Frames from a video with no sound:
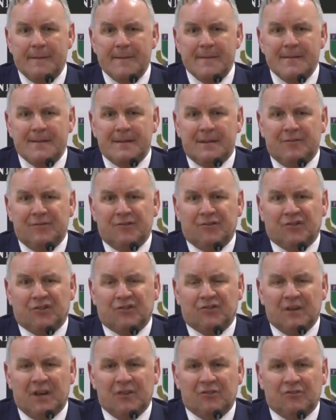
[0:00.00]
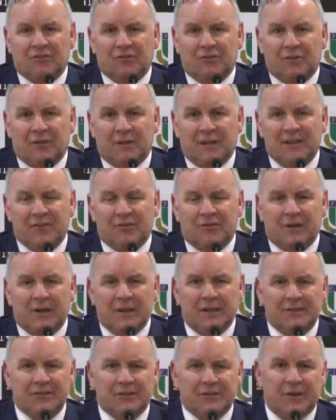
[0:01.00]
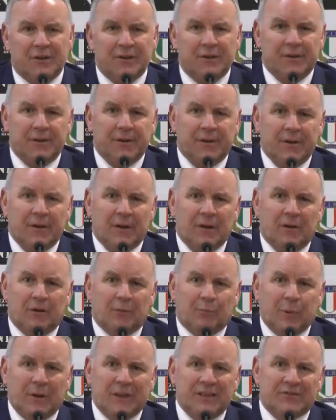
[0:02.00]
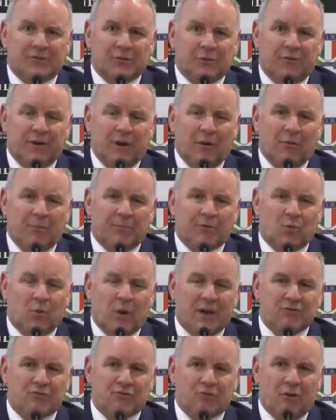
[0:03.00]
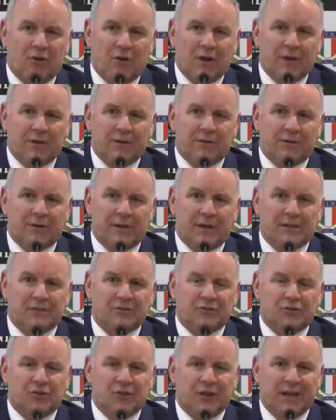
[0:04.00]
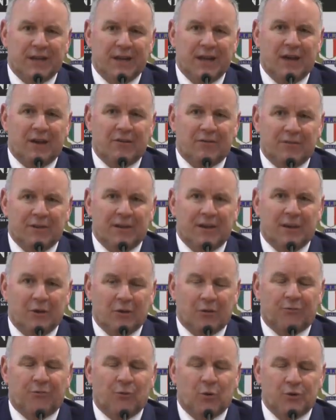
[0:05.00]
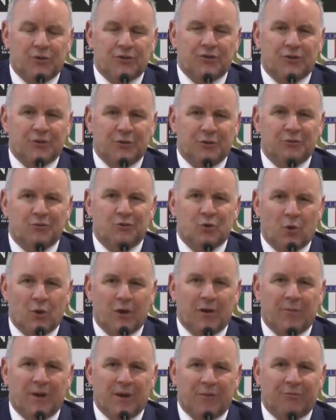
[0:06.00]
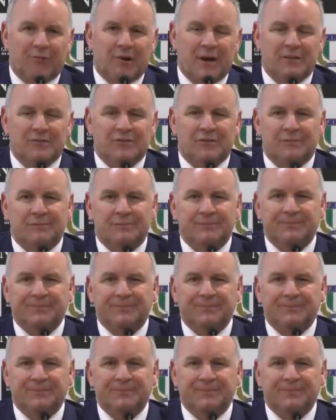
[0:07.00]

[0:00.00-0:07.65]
in the Six Nations against Italy. So look, pleased to have held them to one try, and certainly now, yeah, look forward to talking about France.